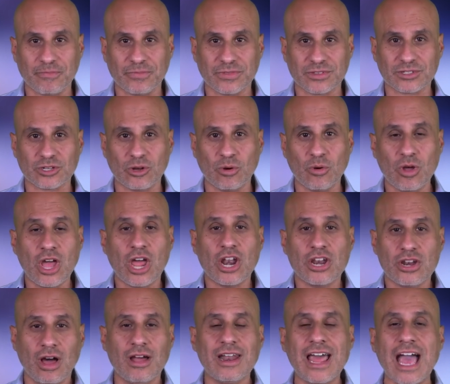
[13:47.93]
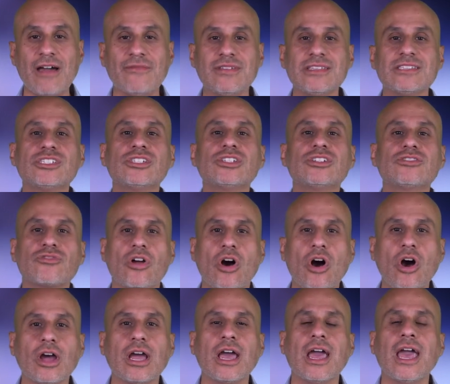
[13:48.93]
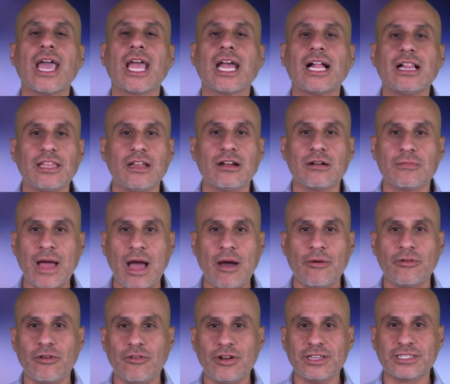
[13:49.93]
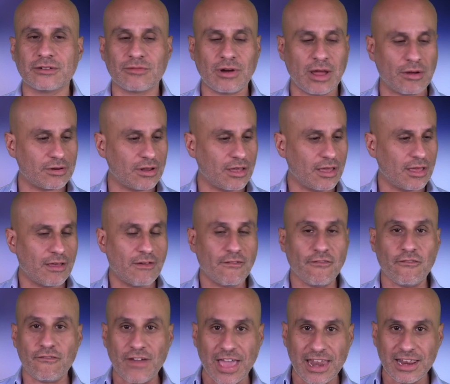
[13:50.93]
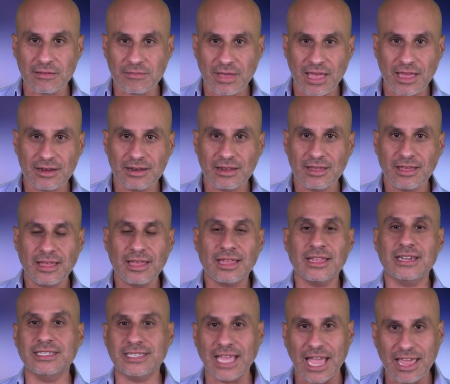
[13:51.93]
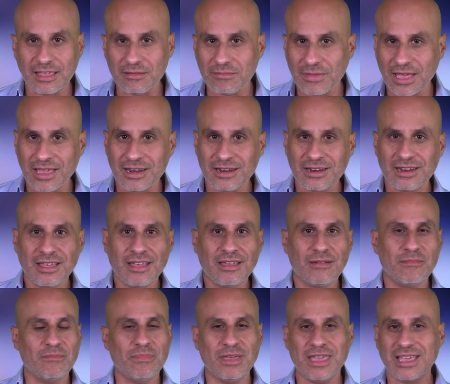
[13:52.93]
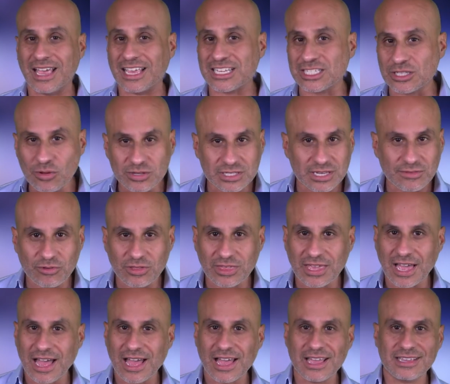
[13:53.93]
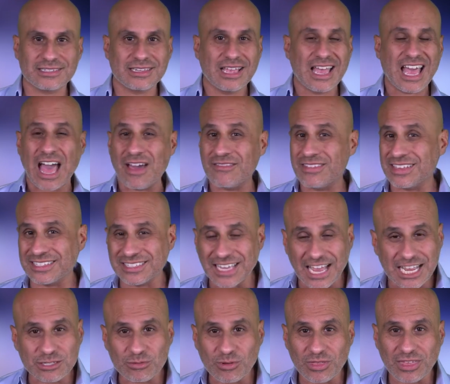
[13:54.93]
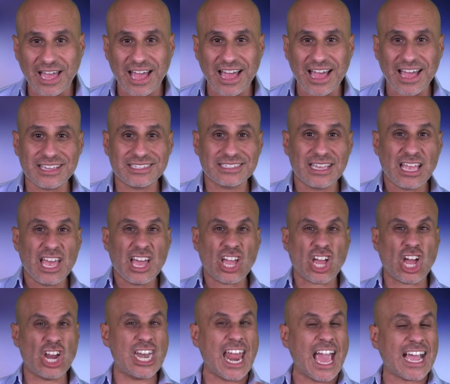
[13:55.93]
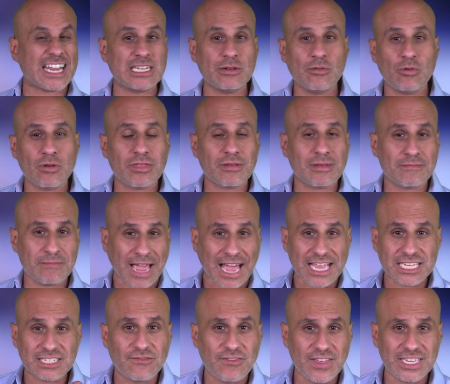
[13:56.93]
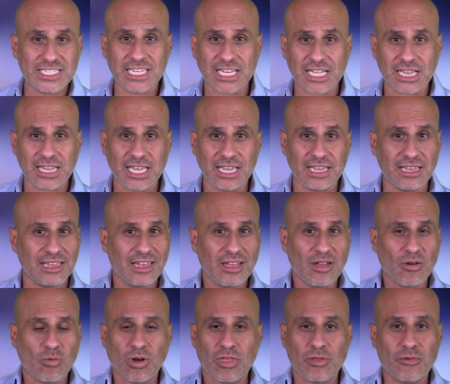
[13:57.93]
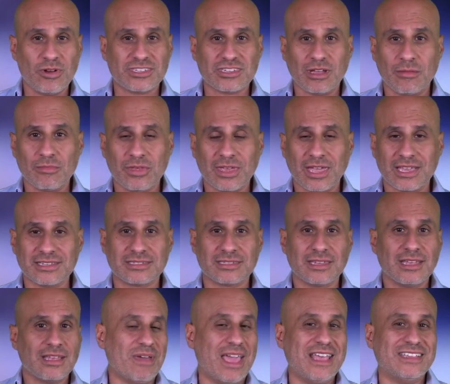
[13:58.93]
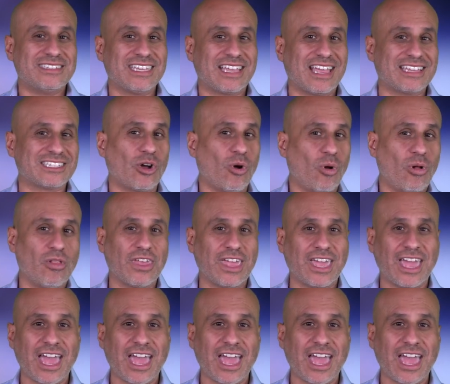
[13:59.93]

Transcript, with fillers: So not having strong, clear boundaries around vetting men, dating men, being exclusive with guys, having sex with guys, connecting with guys physically, whether it's something as basic as holding